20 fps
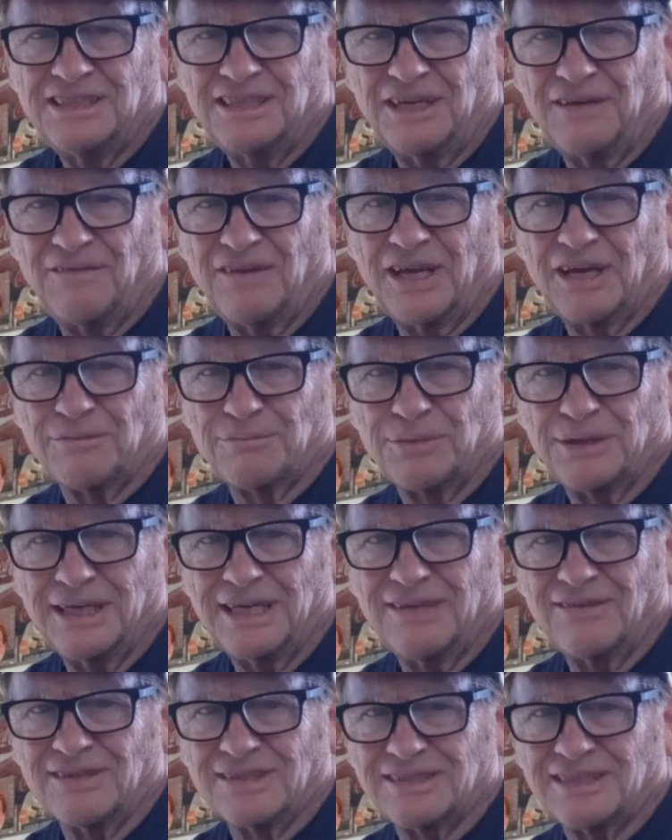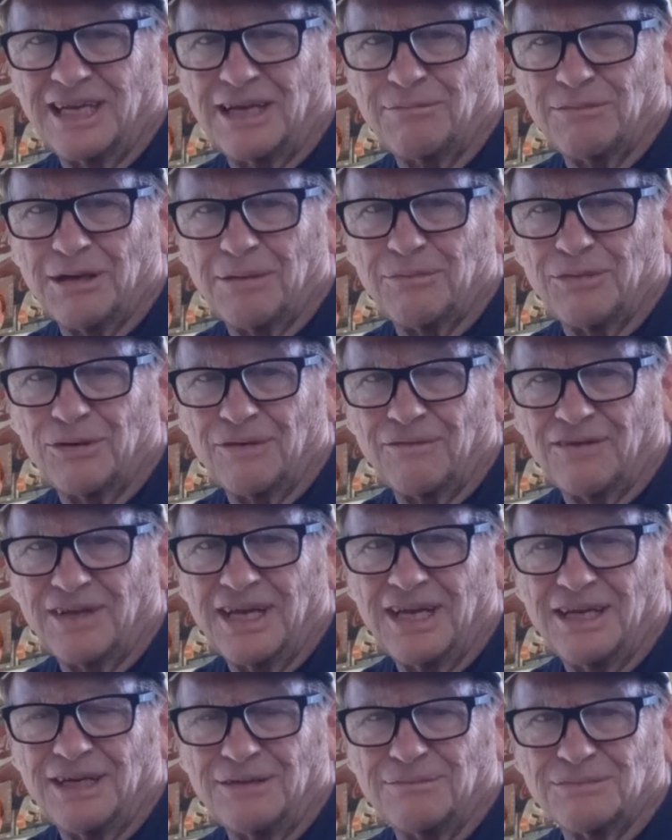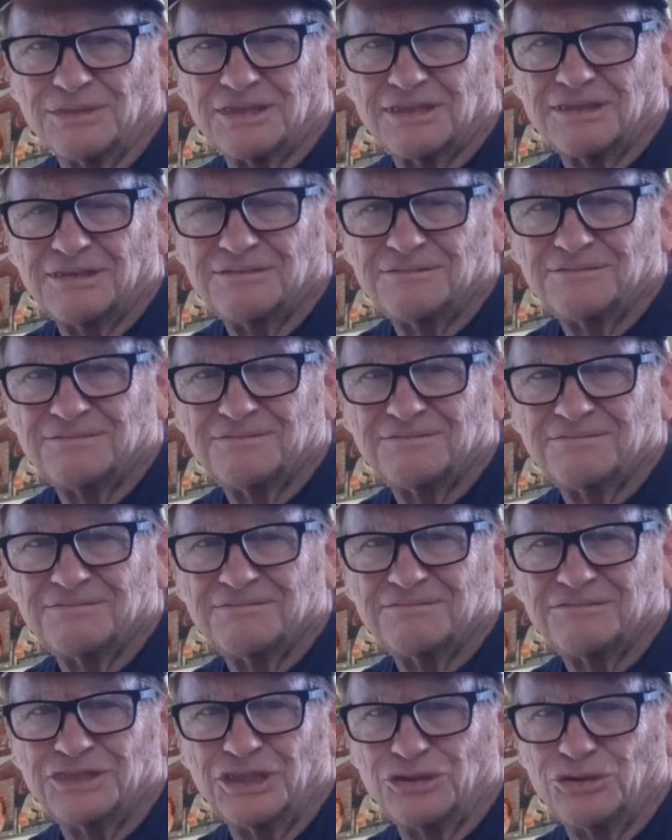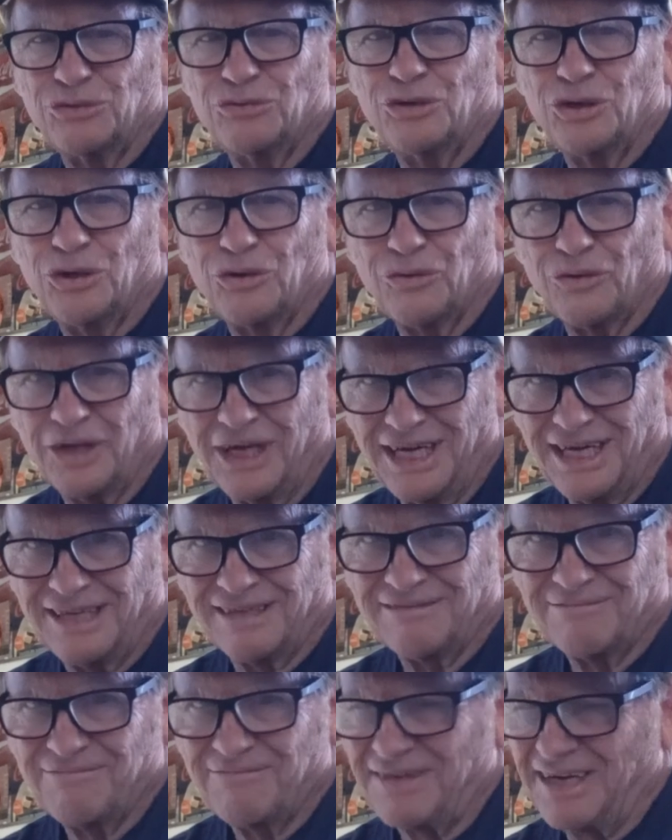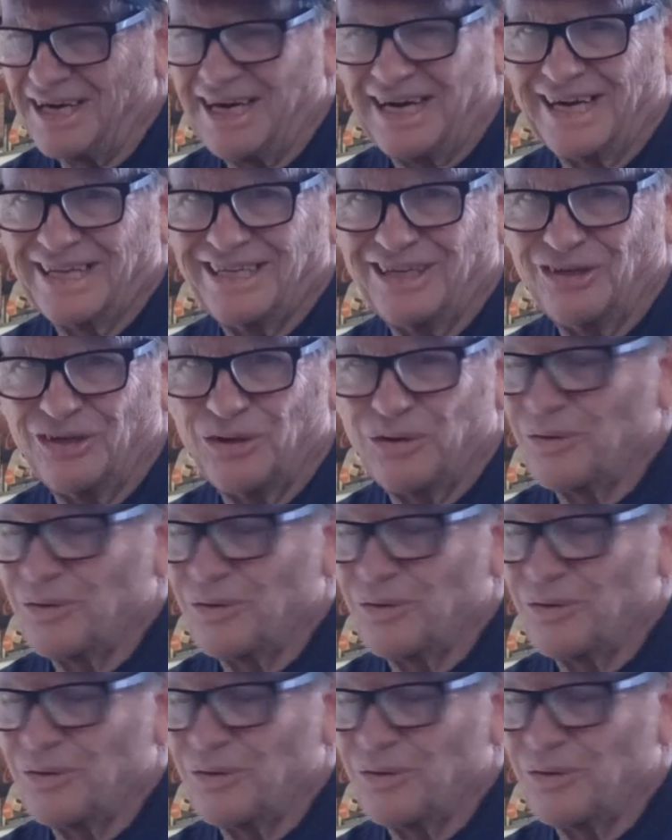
if he had played the same number of games. Did you know that? I didn't